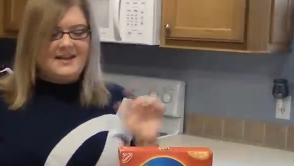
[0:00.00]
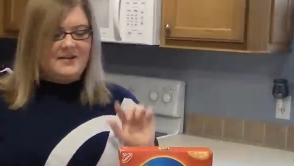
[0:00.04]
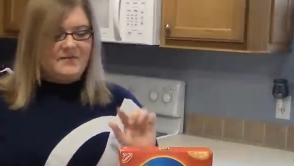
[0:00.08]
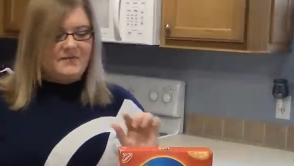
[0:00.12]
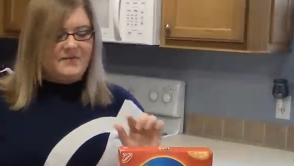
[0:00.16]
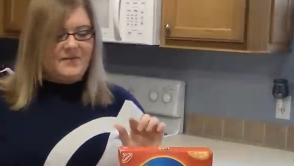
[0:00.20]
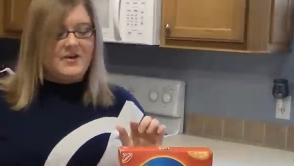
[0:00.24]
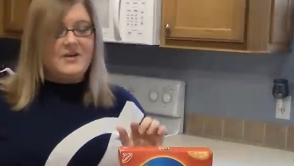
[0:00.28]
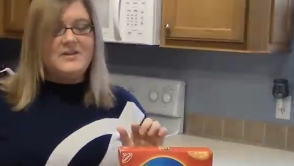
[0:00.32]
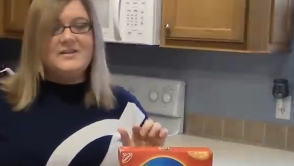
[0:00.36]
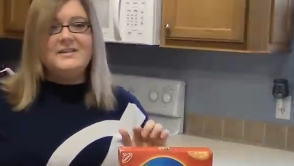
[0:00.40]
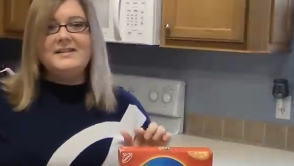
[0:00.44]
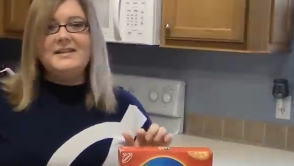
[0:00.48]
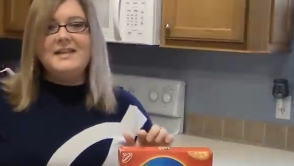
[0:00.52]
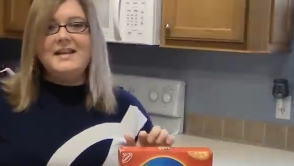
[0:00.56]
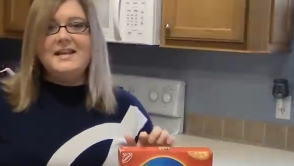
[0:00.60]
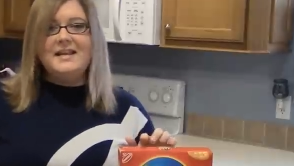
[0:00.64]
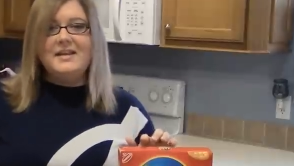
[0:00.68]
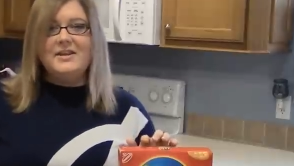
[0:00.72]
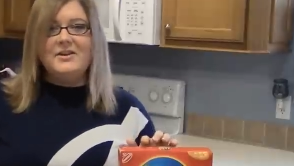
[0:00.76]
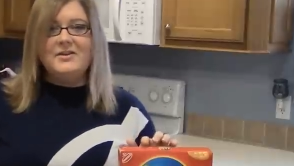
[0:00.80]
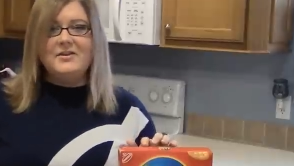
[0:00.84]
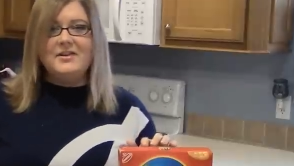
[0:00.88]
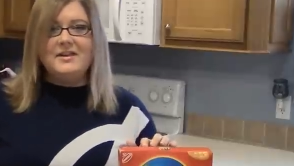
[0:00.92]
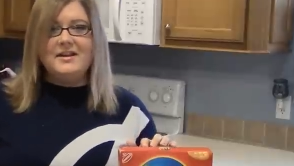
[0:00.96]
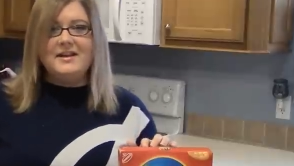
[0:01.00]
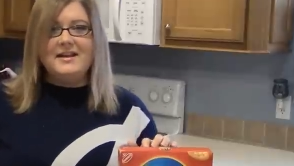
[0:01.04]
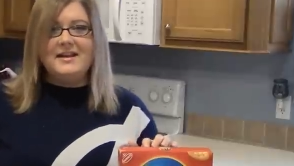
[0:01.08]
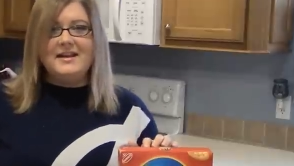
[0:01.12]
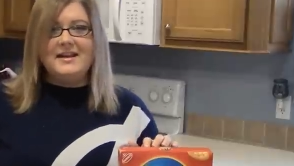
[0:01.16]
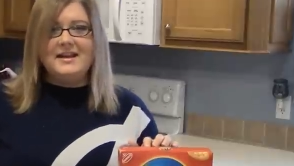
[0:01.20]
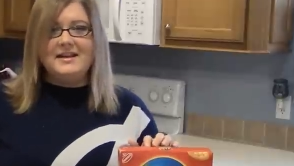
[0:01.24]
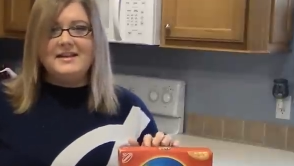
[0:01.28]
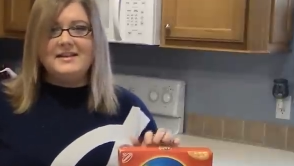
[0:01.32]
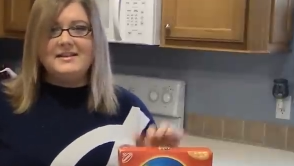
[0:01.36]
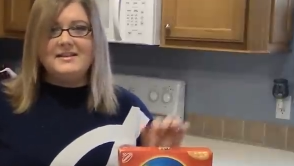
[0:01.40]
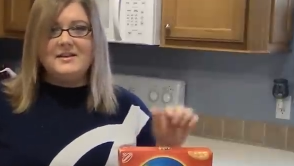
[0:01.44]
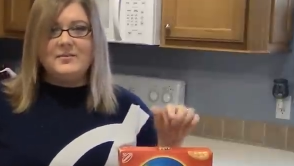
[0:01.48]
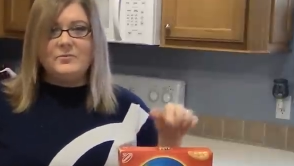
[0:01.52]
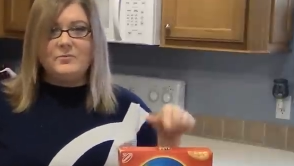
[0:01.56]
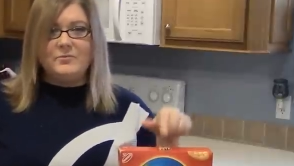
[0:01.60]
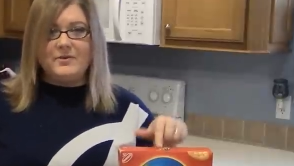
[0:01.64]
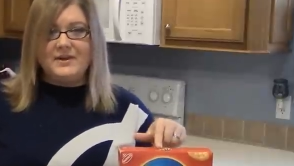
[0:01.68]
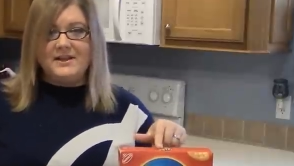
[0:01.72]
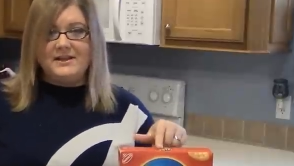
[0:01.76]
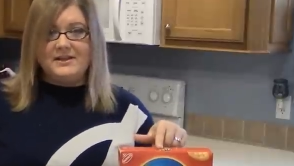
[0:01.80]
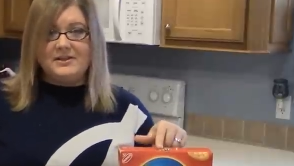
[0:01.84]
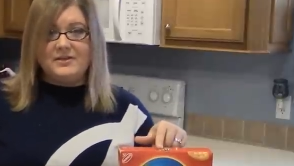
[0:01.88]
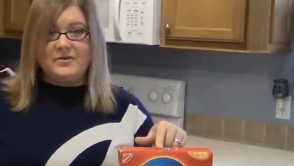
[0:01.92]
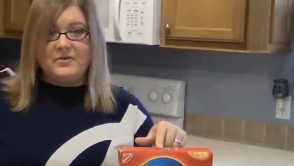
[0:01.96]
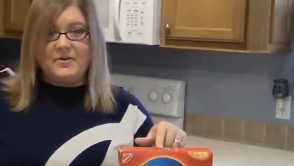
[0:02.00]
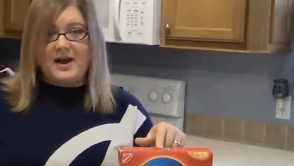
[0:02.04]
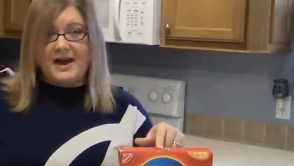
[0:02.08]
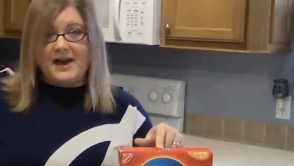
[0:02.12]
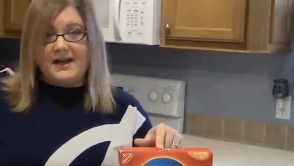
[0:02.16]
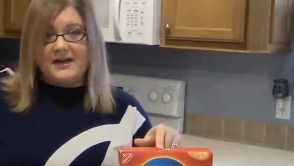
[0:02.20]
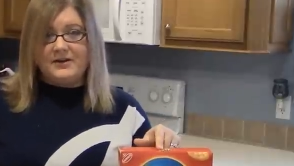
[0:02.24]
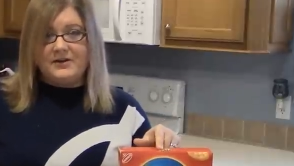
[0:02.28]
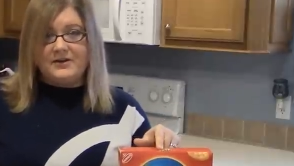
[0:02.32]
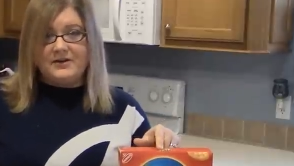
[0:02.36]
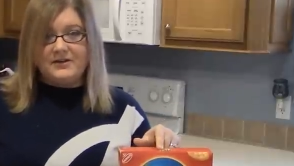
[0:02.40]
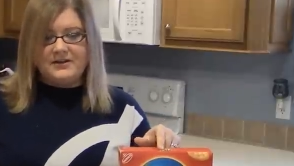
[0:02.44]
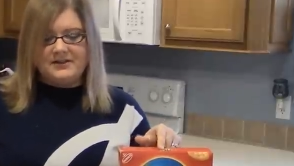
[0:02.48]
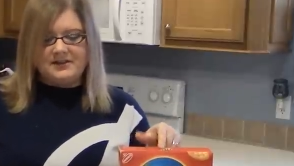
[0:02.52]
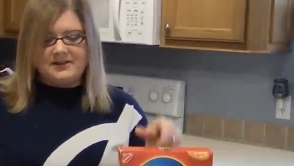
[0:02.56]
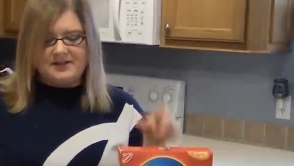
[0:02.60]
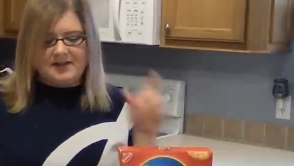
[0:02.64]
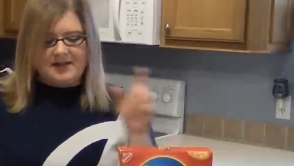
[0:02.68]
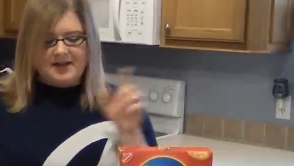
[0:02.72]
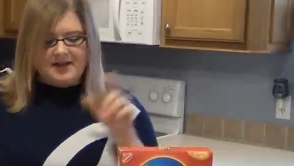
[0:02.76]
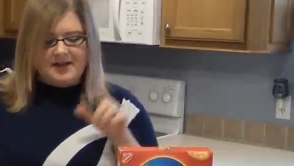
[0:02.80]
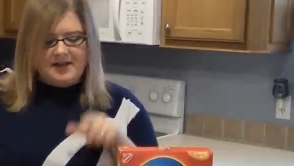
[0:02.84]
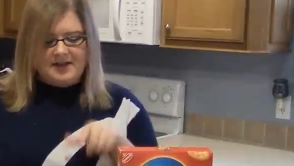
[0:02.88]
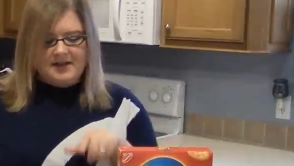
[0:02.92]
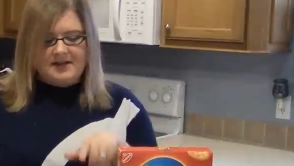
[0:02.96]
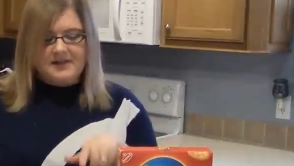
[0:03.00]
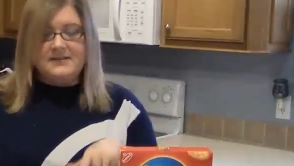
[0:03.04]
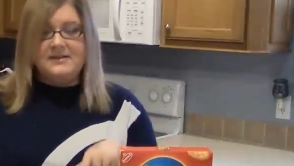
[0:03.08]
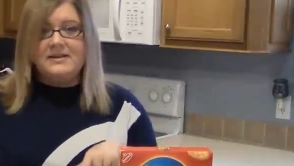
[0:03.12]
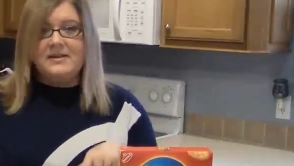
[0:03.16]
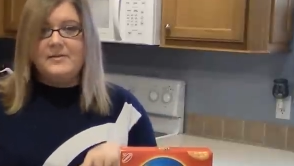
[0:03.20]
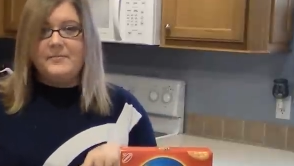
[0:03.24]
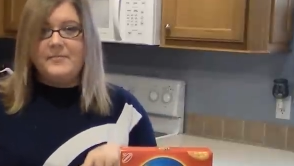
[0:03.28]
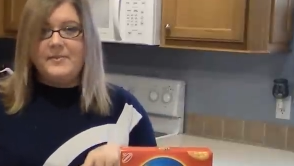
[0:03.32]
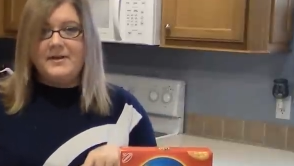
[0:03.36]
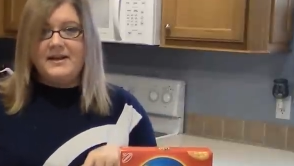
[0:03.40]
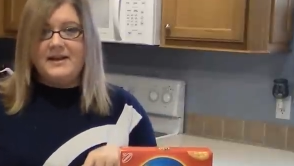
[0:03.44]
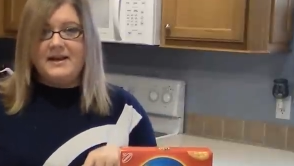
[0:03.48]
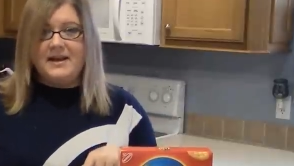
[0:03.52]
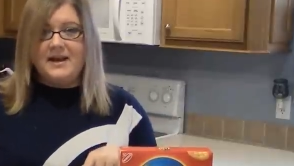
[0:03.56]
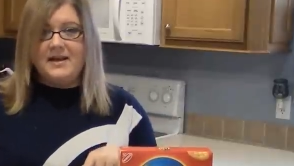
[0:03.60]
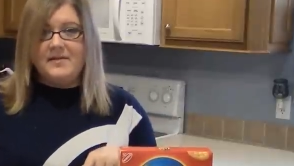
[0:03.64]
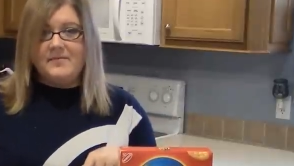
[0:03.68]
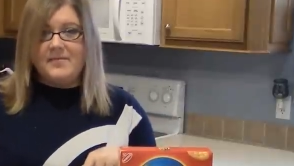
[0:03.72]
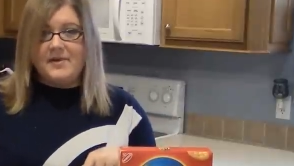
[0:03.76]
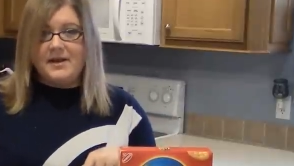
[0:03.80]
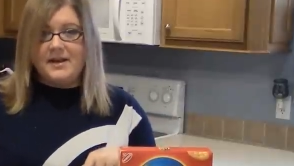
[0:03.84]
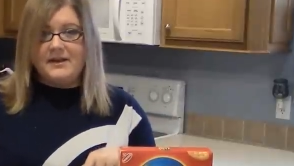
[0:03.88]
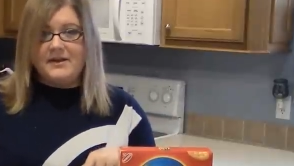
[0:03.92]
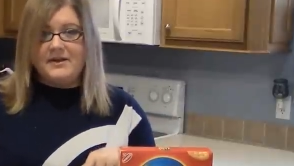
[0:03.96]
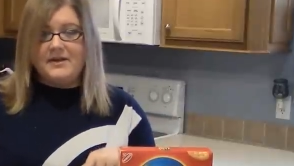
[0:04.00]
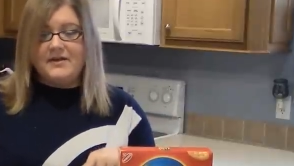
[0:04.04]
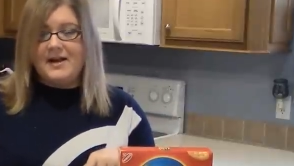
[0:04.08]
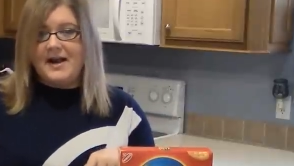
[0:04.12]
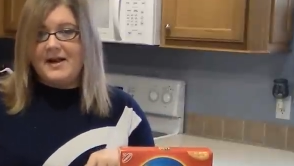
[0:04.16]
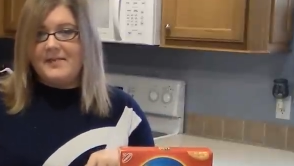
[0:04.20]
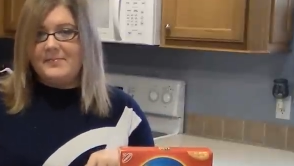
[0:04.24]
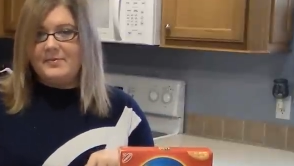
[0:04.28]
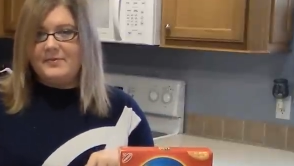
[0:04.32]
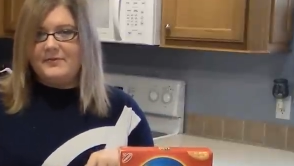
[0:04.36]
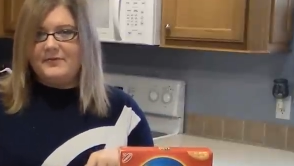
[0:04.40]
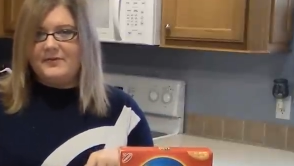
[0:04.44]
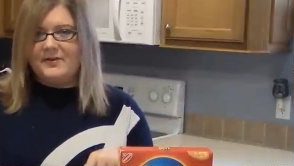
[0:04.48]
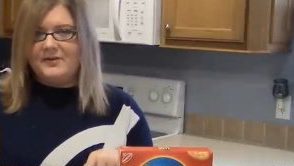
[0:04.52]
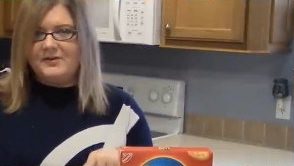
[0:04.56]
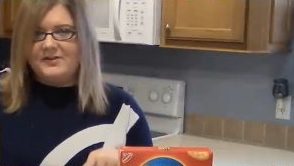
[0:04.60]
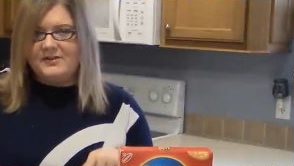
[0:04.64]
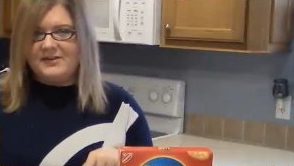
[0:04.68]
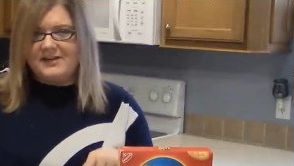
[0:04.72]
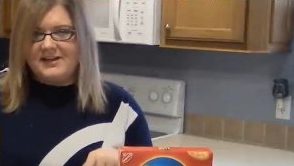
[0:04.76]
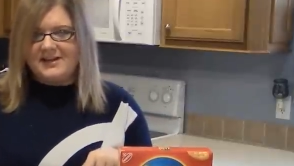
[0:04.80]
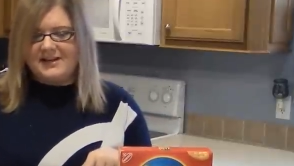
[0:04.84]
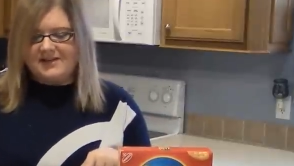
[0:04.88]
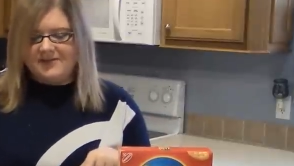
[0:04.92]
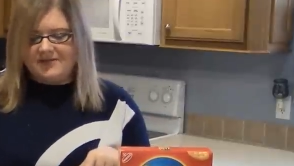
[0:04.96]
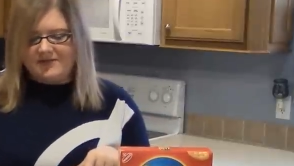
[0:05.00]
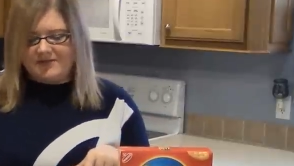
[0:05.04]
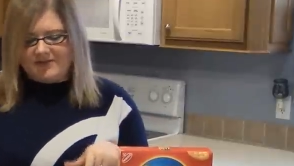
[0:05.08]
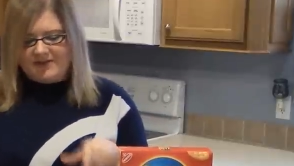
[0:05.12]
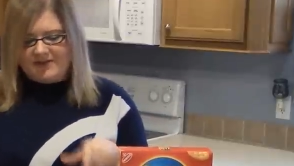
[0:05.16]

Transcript: First thing you're going to need some Ritz crackers some peanut butter, I prefer Jif,